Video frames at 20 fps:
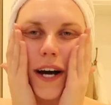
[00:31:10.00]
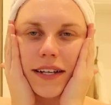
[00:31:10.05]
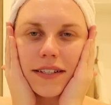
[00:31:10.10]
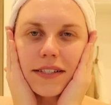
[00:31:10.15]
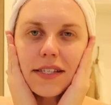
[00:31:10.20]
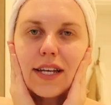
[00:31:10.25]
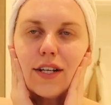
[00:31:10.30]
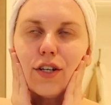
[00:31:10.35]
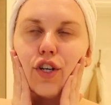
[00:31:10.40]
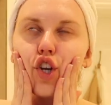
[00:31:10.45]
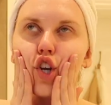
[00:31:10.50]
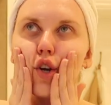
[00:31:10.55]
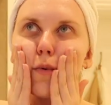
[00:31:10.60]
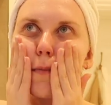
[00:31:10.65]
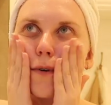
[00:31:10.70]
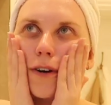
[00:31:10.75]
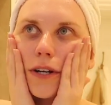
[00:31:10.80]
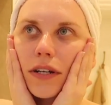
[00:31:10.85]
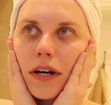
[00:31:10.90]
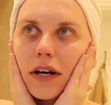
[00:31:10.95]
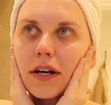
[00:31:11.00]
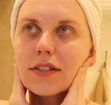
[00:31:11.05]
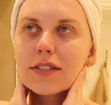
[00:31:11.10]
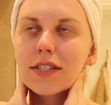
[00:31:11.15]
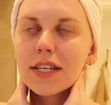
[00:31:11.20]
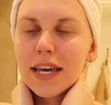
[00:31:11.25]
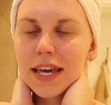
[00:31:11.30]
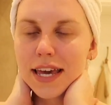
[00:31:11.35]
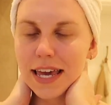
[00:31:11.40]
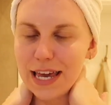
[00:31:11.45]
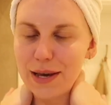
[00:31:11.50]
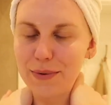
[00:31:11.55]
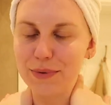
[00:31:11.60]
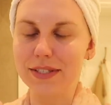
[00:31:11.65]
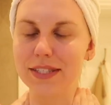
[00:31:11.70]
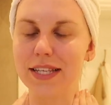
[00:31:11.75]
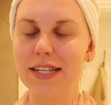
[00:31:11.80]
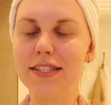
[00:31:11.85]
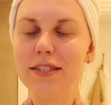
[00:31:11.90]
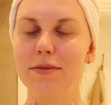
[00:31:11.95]
I say new product, it
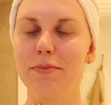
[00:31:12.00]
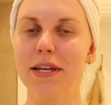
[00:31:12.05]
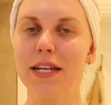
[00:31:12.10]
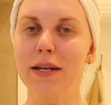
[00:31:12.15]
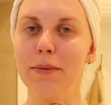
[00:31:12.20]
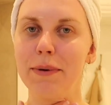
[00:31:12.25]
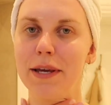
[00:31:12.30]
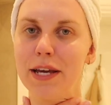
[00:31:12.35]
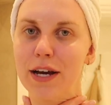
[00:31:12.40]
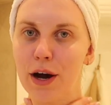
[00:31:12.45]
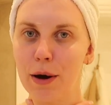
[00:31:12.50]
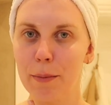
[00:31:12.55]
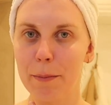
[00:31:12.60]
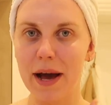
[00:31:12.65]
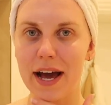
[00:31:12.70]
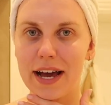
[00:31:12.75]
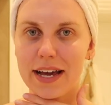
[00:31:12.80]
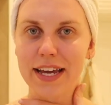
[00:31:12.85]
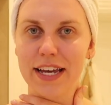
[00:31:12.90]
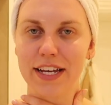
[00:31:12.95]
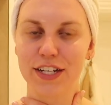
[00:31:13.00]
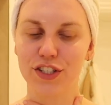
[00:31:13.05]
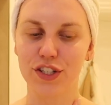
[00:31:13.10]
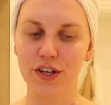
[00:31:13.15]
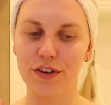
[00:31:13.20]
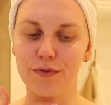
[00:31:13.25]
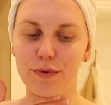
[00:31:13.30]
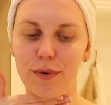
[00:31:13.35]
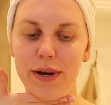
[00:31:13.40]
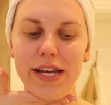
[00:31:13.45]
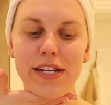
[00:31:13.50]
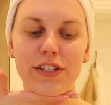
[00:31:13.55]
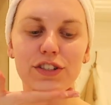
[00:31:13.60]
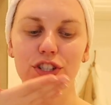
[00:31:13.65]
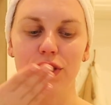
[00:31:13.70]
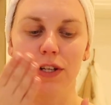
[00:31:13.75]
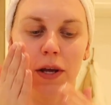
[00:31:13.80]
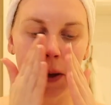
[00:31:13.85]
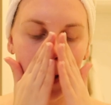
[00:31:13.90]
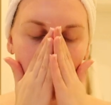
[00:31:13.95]
was sent to me in a PR package of
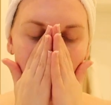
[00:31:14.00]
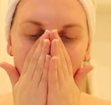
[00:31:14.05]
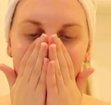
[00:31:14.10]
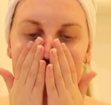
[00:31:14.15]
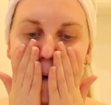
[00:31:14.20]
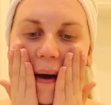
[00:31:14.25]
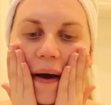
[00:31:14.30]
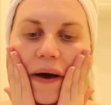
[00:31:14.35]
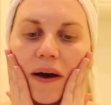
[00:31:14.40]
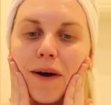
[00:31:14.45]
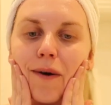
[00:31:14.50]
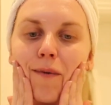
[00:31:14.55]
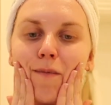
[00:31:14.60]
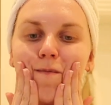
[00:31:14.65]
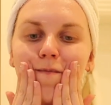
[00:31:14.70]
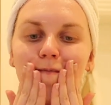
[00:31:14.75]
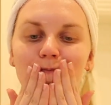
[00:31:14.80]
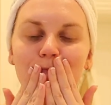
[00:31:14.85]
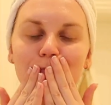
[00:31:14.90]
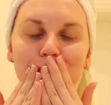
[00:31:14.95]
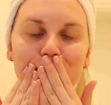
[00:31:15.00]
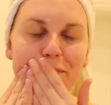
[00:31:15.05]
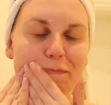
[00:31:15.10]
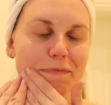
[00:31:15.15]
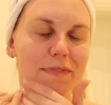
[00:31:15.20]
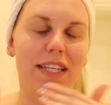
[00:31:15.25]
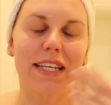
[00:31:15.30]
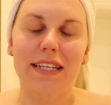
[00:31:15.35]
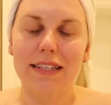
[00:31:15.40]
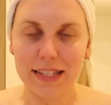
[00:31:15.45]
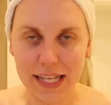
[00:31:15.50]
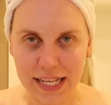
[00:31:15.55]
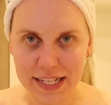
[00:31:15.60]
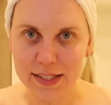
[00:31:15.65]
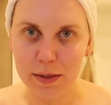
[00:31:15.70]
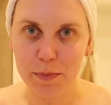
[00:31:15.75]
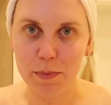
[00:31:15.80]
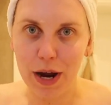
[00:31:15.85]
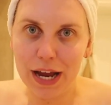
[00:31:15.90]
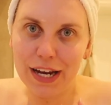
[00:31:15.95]
which um,
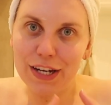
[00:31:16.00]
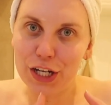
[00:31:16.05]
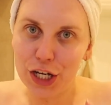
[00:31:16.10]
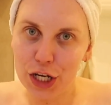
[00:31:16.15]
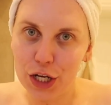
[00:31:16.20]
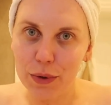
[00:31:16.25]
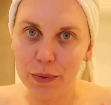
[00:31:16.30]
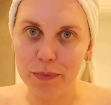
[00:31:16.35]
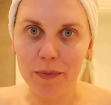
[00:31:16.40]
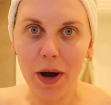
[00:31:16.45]
it's a brand new